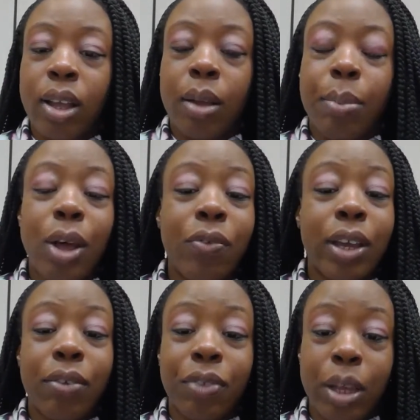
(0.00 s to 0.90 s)
pelvic
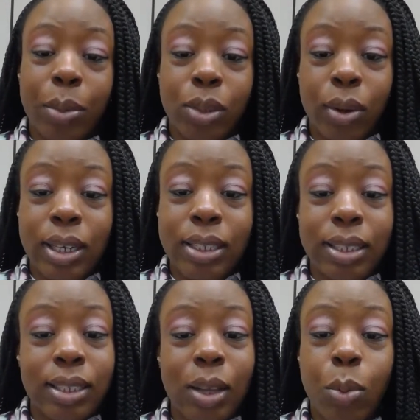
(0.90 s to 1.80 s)
inflammatory
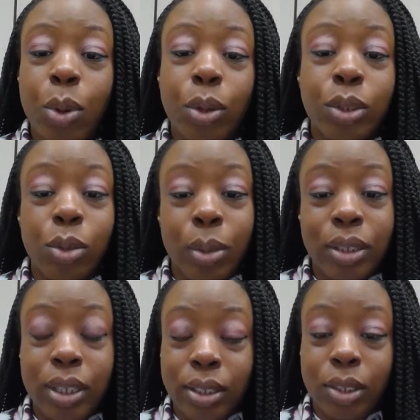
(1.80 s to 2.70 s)
disease, I won't go too much
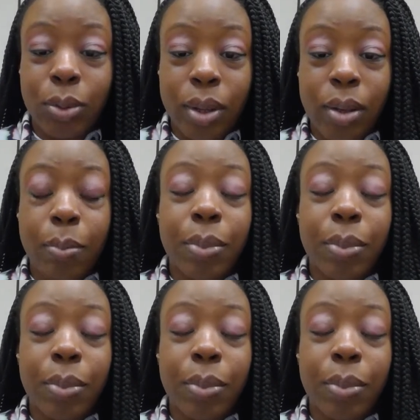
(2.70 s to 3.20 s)
into it,